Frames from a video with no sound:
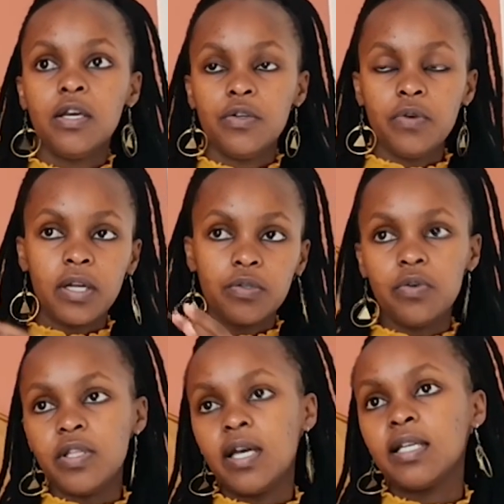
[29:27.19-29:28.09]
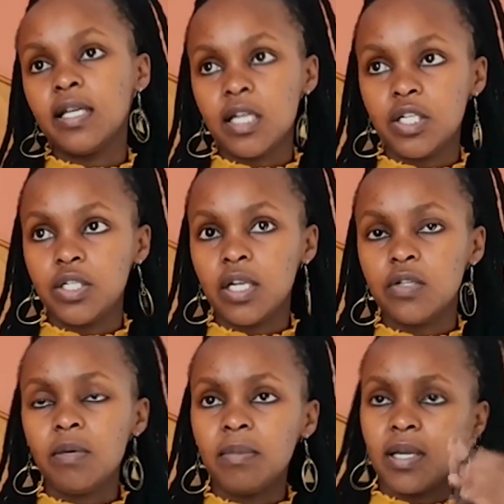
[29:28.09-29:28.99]
You can go there and get a train.
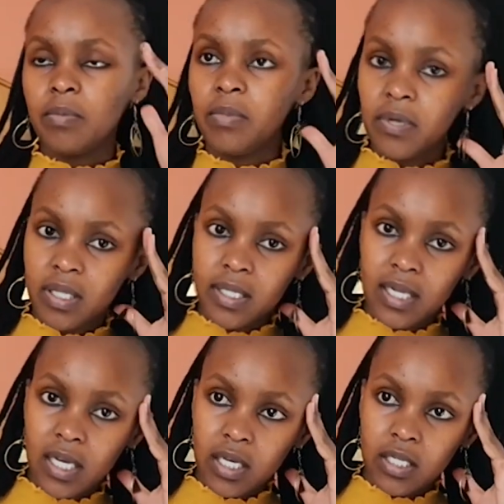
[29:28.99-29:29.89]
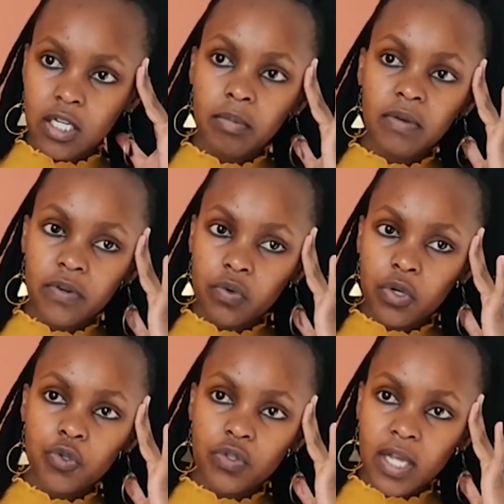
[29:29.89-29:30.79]
So I'm like, me with this luggage, how am I even
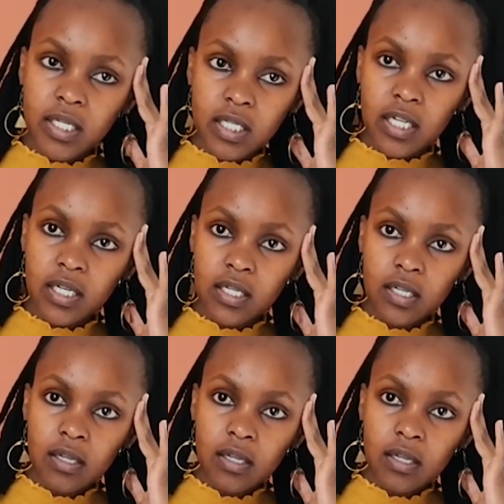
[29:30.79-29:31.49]
going to that train?